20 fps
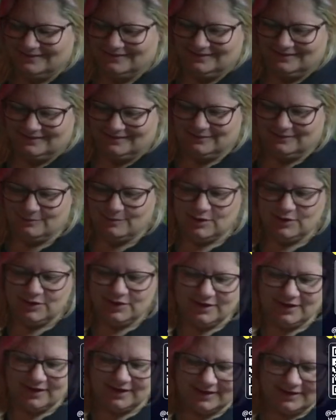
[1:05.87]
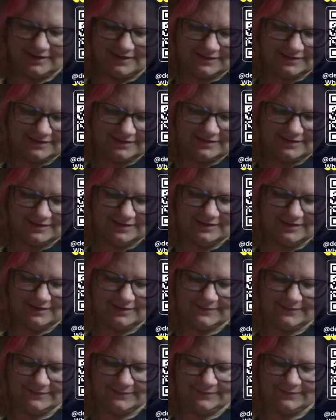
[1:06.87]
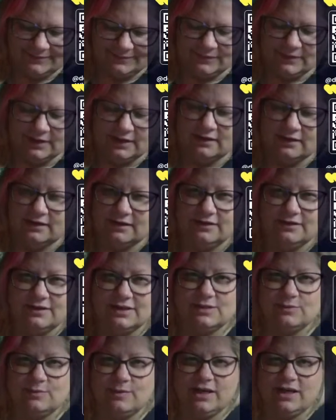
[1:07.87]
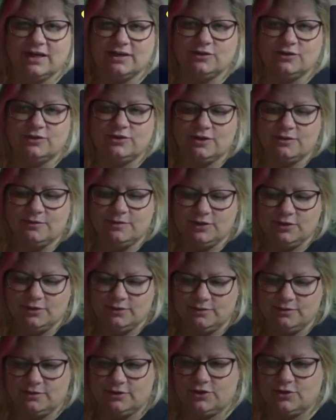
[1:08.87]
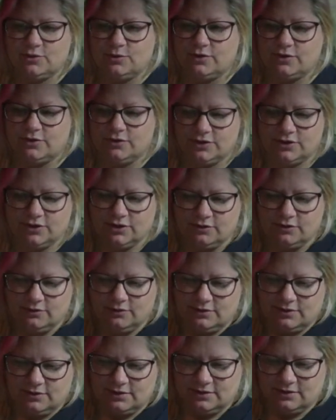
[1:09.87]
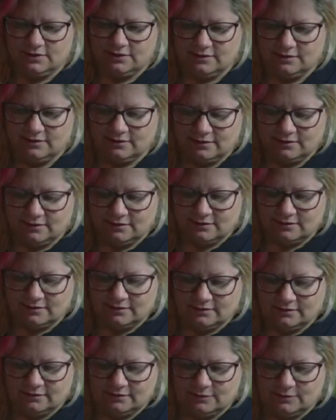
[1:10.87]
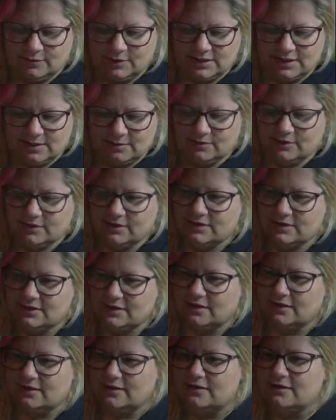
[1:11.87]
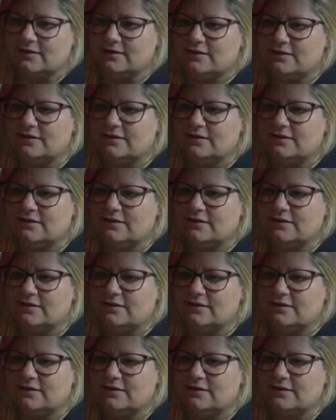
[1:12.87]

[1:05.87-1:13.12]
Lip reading: Well, you guys, this week I told you I would do shorter shows. What's up, Christels?